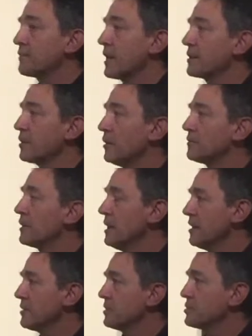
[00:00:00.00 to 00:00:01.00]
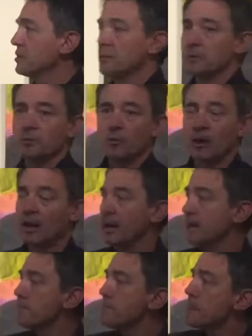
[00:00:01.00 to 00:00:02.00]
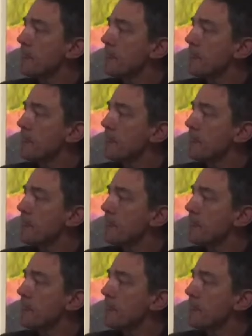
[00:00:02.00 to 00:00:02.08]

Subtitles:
in front of the German wire.